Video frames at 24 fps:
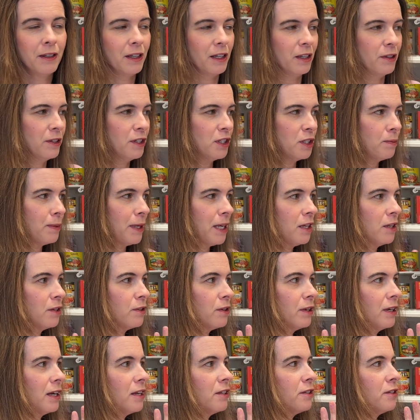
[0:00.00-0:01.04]
In this
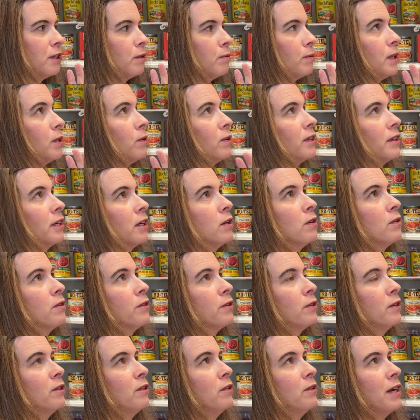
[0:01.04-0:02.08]
pantry, I simply would go
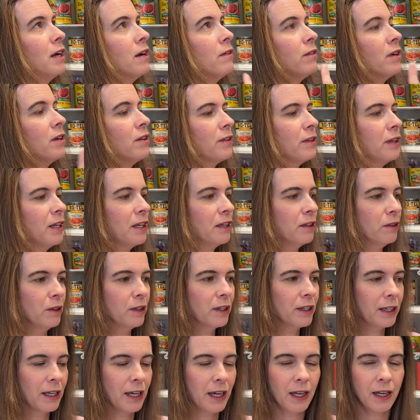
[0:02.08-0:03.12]
through everything and
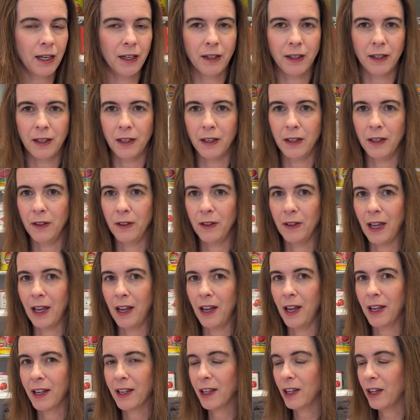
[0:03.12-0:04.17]
look at it, and
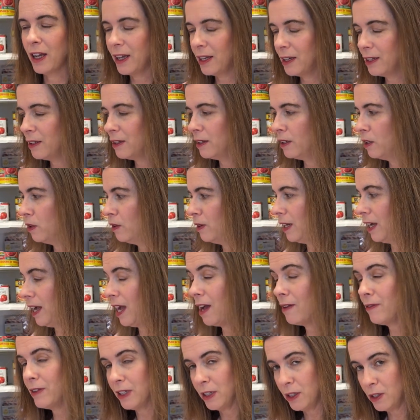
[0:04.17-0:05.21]
I kind of know what I
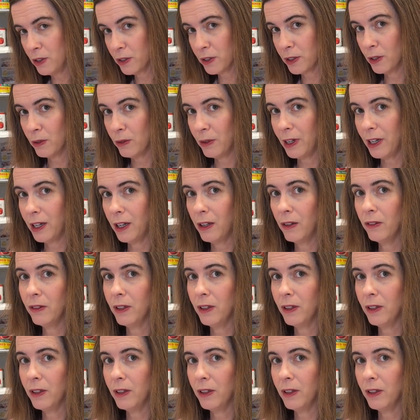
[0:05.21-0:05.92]
haven't used in a while.